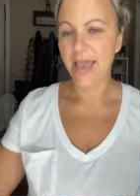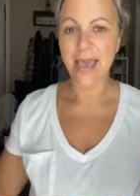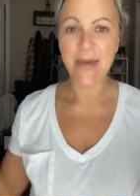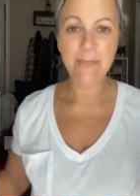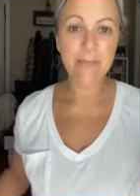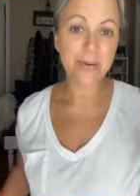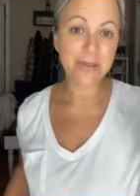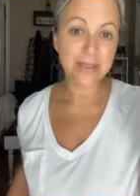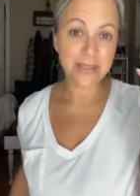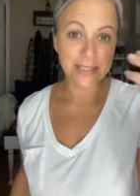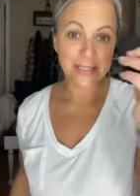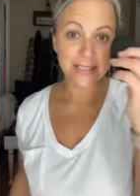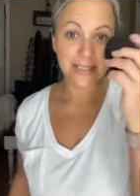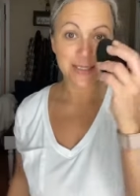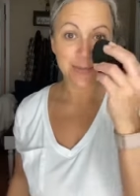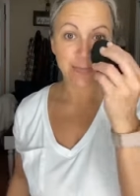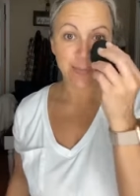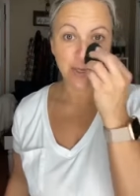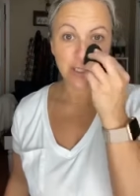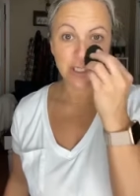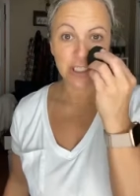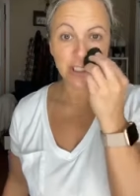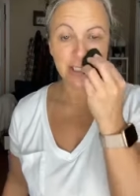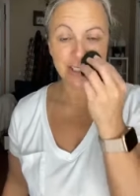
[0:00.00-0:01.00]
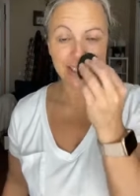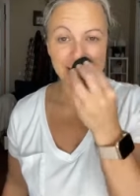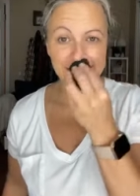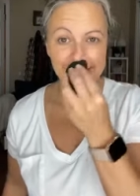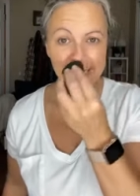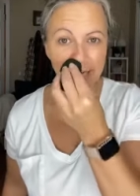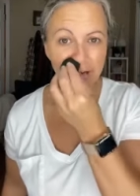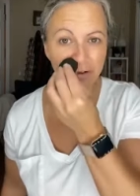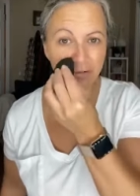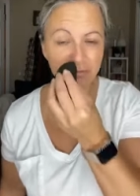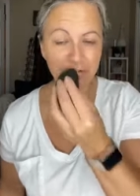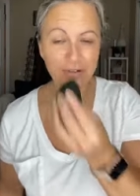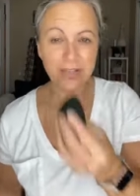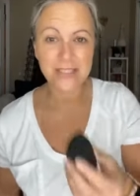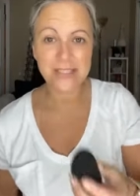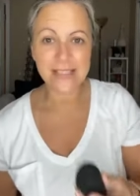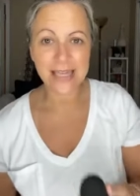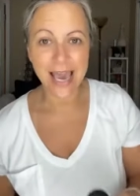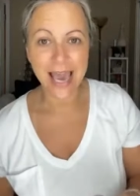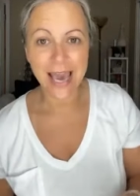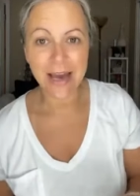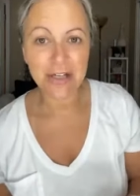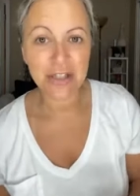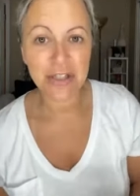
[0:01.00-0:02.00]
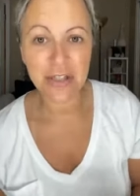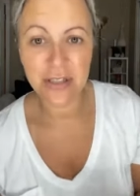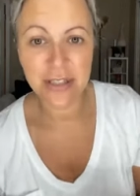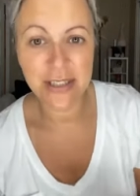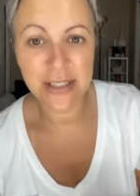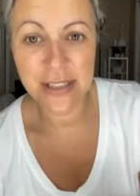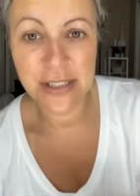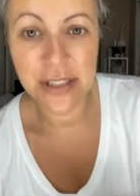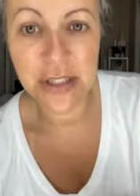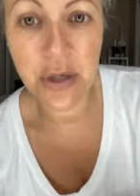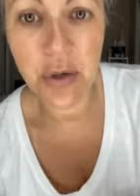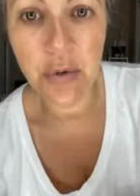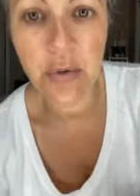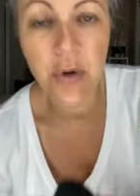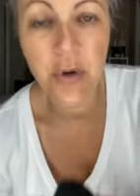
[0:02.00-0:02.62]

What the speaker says: but the sponge itself is actually so